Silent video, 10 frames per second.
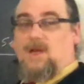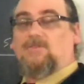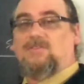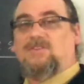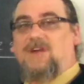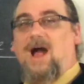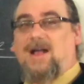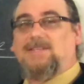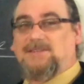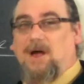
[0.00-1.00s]
that's the
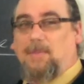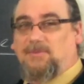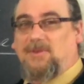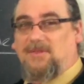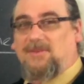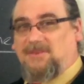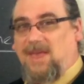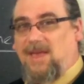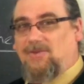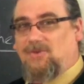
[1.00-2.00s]
Sache selbst in this
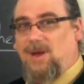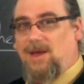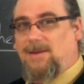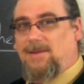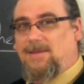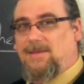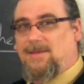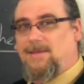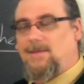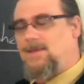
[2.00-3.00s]
case, right?
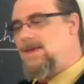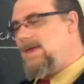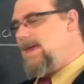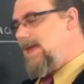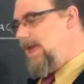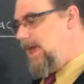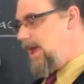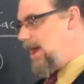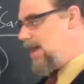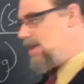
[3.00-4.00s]

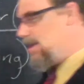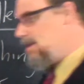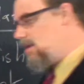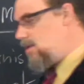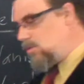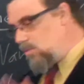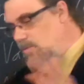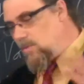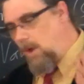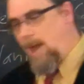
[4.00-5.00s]
And
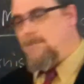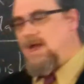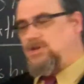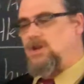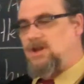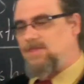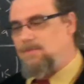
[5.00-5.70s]
I mentioned at